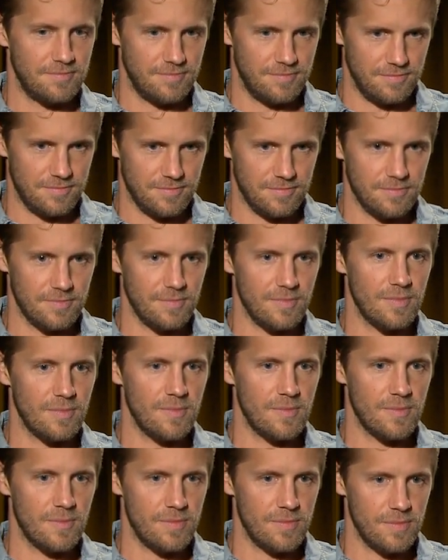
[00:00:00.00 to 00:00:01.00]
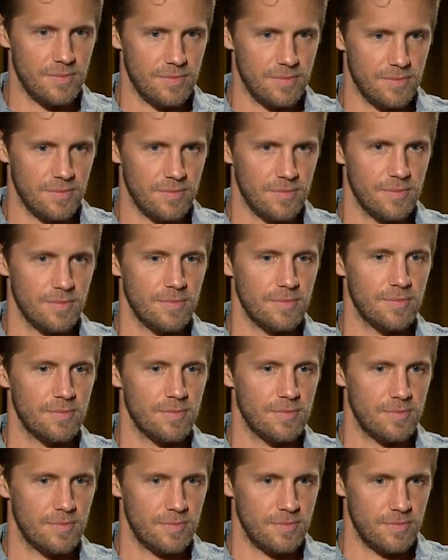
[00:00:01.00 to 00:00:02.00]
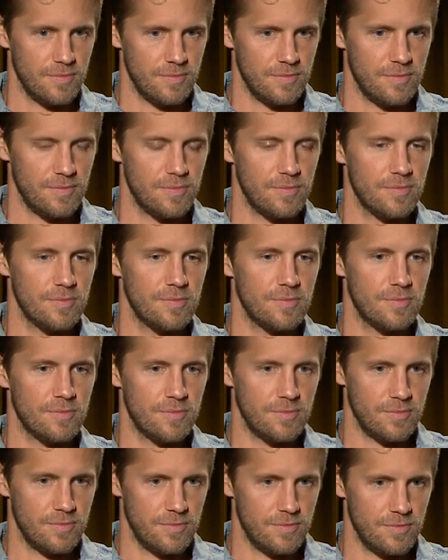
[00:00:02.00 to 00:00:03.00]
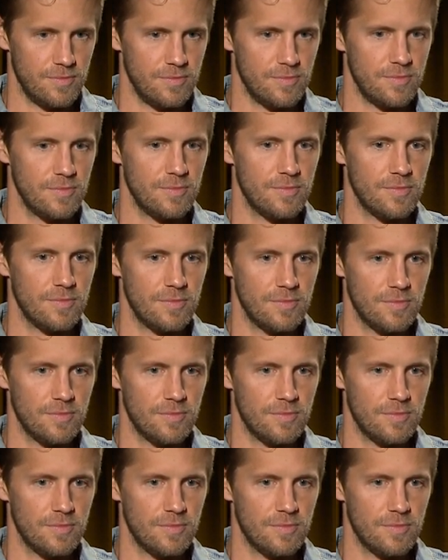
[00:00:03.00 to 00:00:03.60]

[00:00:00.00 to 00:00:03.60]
This person isn't speaking.